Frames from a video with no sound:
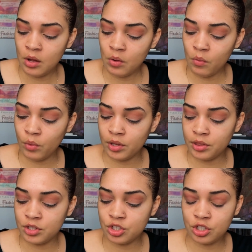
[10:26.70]
with
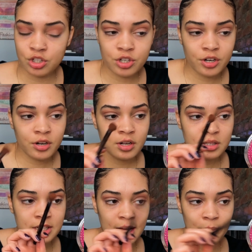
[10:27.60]
ginger,
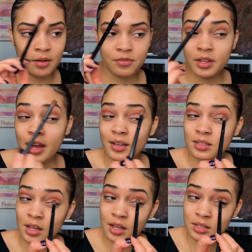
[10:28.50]
tap off the
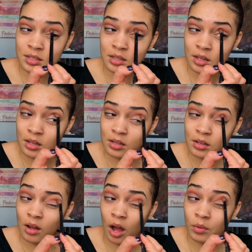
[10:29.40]
excess,
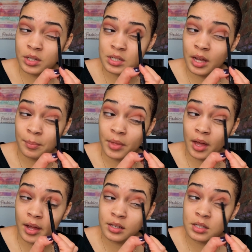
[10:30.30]
always tap that
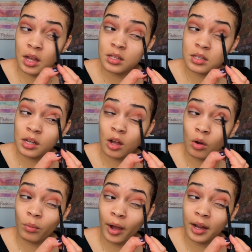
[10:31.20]
excess, and go
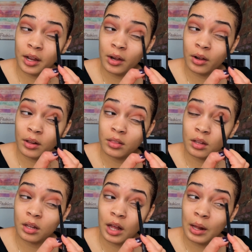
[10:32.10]
right here in
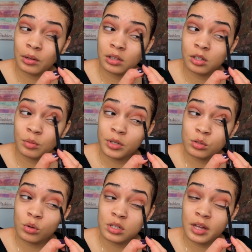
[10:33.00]
a little bit
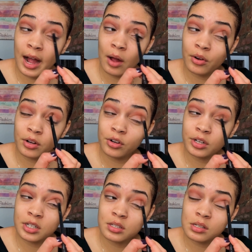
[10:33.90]
towards the outer
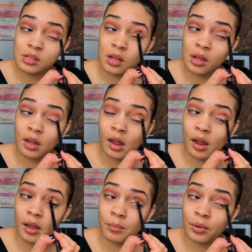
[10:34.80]
crease
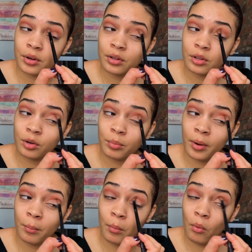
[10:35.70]
and put a little bit
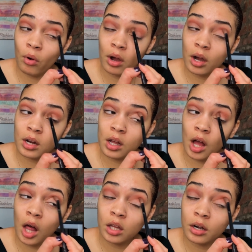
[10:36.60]
more
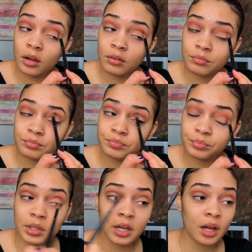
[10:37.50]
color
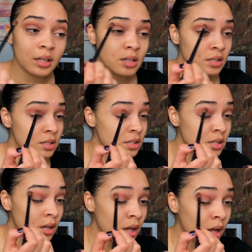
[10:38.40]
because
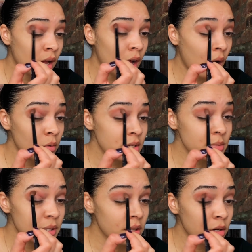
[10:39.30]
I want it to
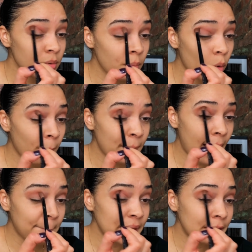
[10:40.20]
be a little bit more
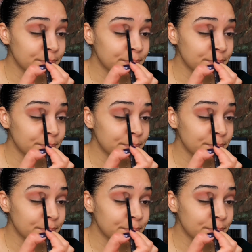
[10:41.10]
poppy.